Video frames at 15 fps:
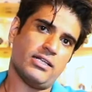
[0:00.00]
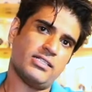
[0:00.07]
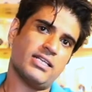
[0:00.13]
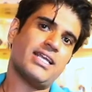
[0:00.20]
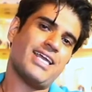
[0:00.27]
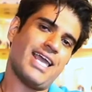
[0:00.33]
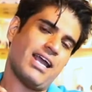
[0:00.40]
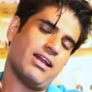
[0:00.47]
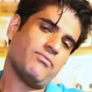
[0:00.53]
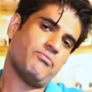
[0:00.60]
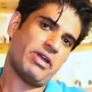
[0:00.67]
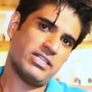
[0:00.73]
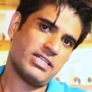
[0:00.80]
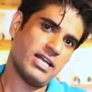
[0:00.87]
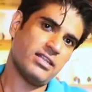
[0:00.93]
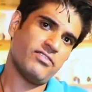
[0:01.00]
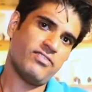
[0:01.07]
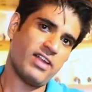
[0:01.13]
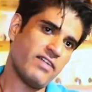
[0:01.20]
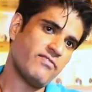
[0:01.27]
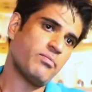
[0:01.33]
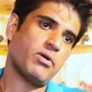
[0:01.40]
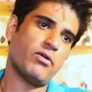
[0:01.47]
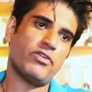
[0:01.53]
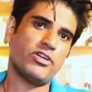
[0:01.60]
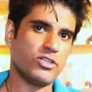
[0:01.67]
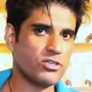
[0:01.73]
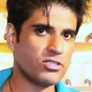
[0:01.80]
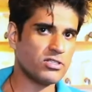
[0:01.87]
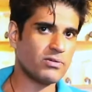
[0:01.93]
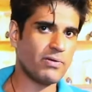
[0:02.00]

to maintain the flavor but reduce the